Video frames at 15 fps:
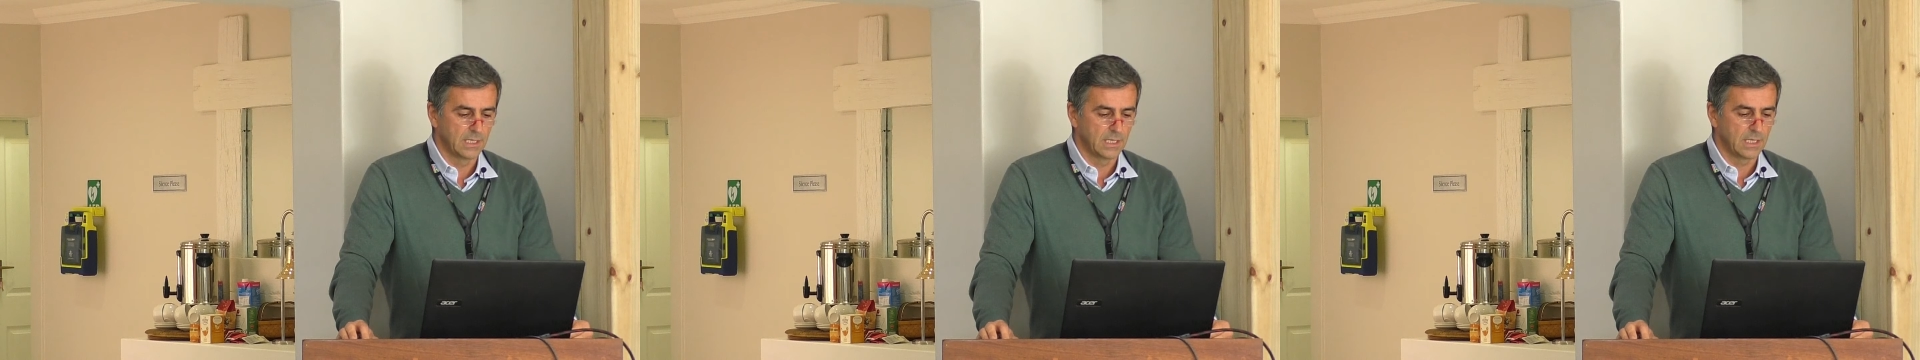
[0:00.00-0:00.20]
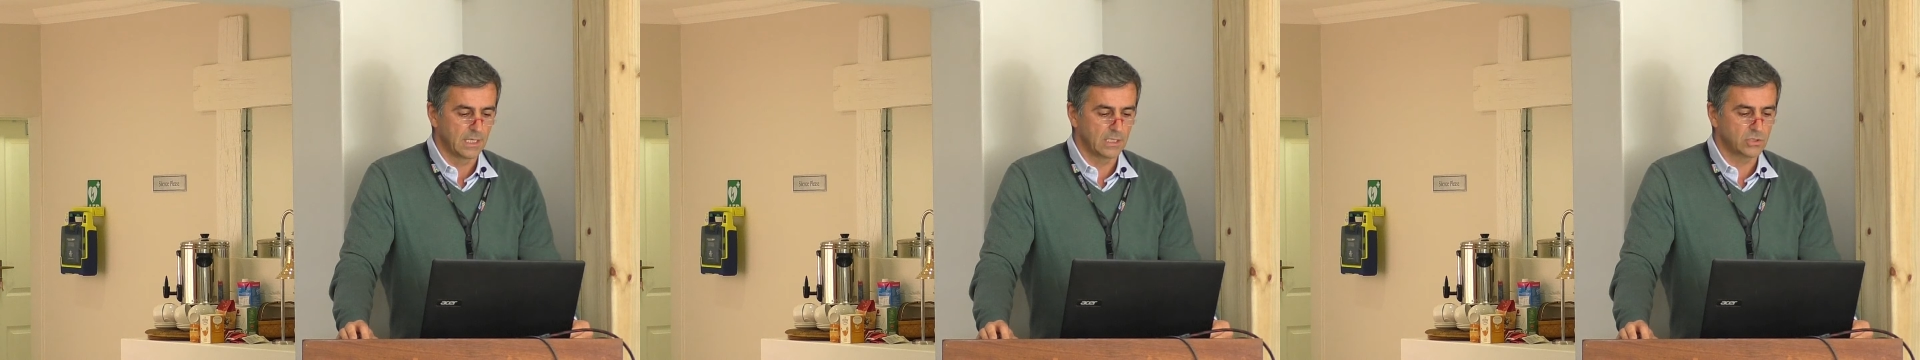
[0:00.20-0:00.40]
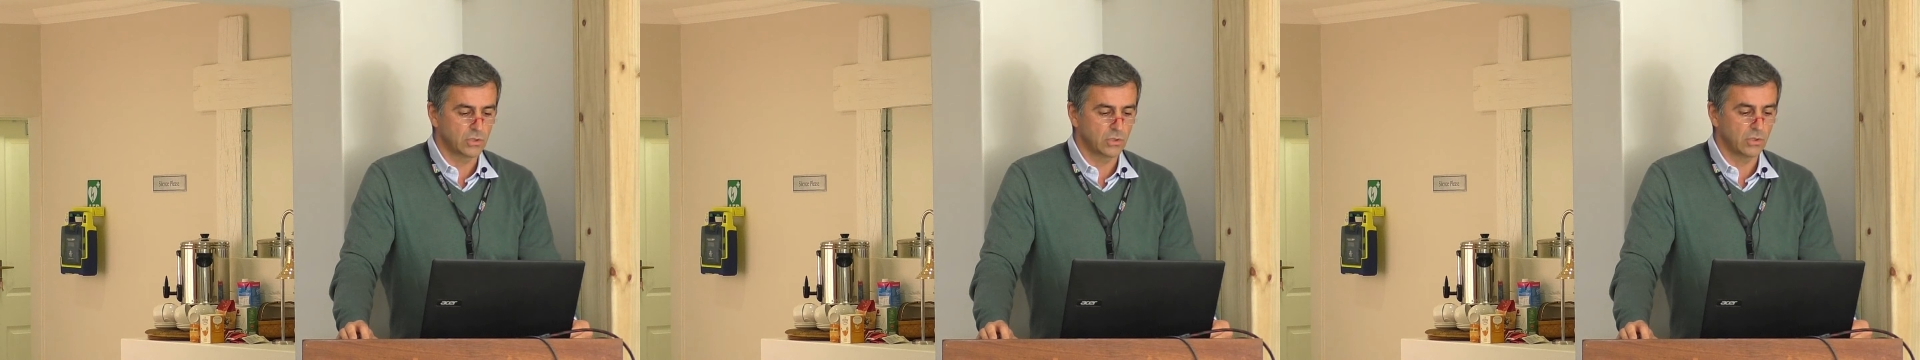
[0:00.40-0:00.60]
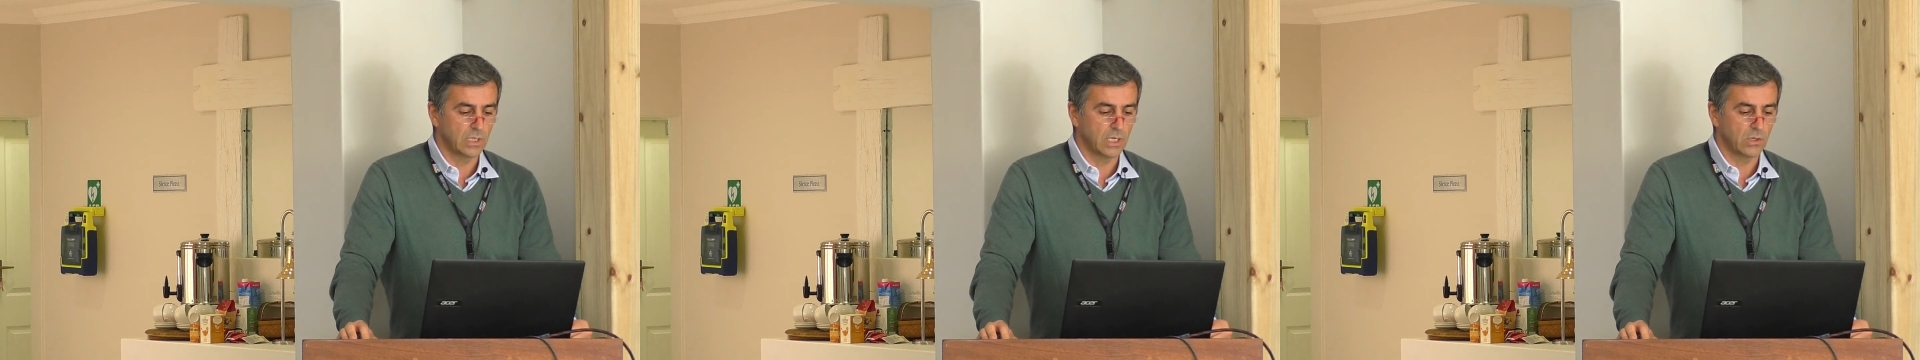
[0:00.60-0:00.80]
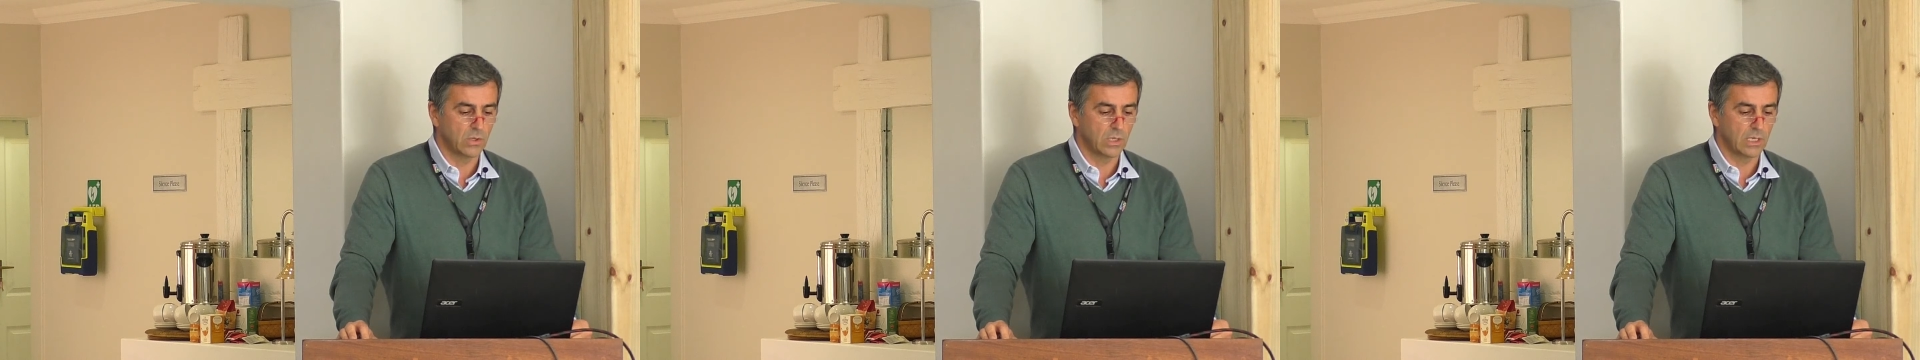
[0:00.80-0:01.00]
I'll show you
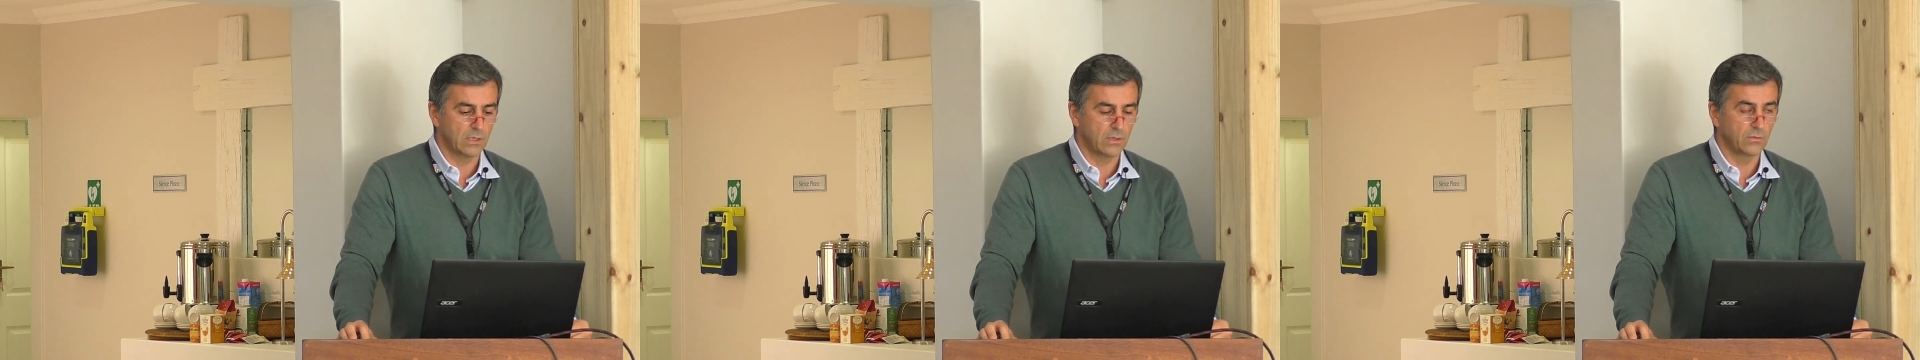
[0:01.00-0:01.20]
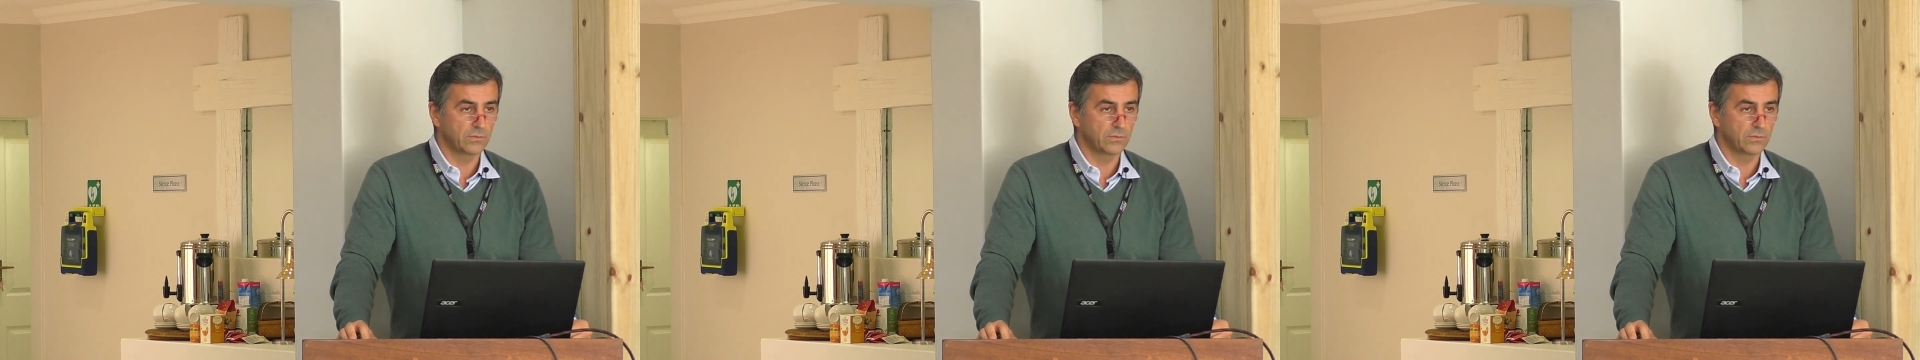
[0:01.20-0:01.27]
how our